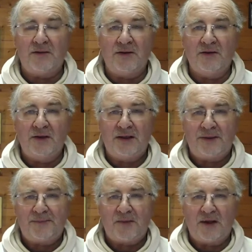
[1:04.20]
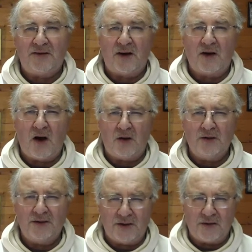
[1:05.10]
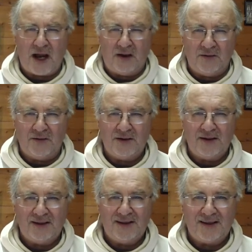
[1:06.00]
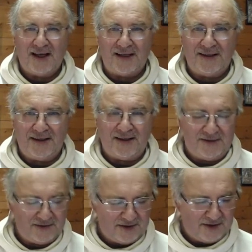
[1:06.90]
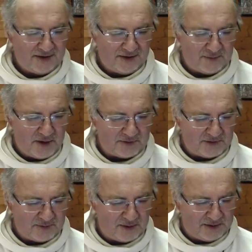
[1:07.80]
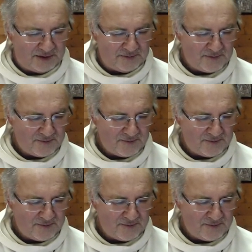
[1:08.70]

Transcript: and dug a hole in the ground and hid his master's money.